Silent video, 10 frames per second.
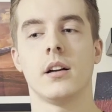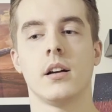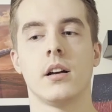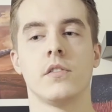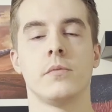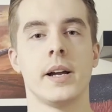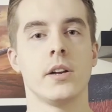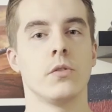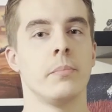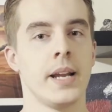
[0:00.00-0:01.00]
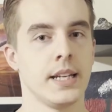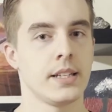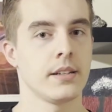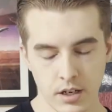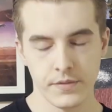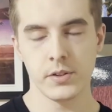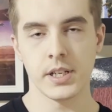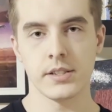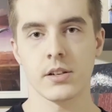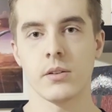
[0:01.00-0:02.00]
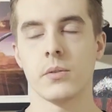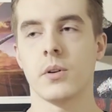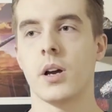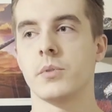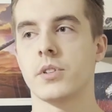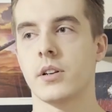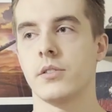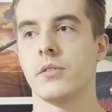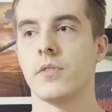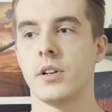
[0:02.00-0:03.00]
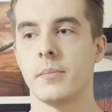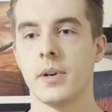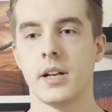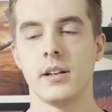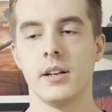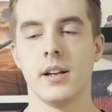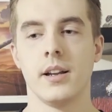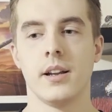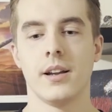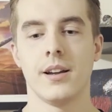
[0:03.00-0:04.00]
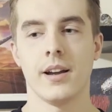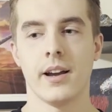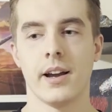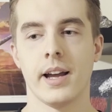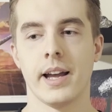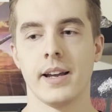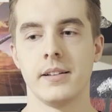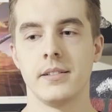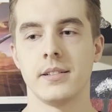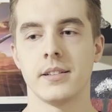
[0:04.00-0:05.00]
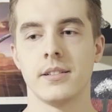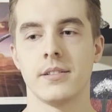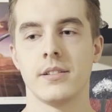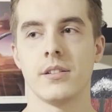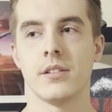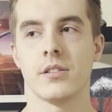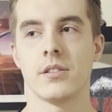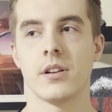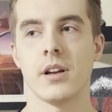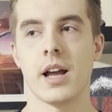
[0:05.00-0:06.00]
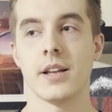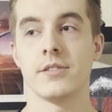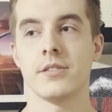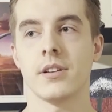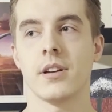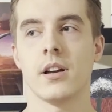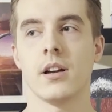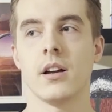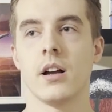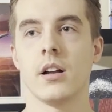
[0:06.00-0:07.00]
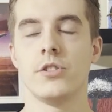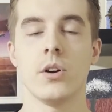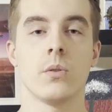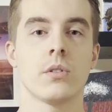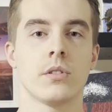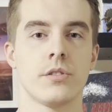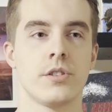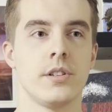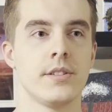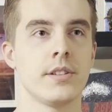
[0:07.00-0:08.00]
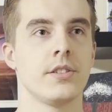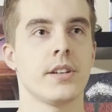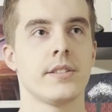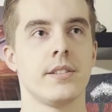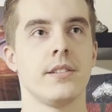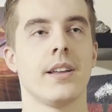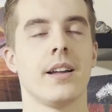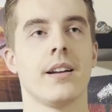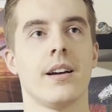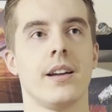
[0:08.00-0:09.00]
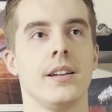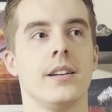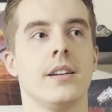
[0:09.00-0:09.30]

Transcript: of my own make. A few days ago, I was talking to a friend of mine, and as a joke, she suggested that I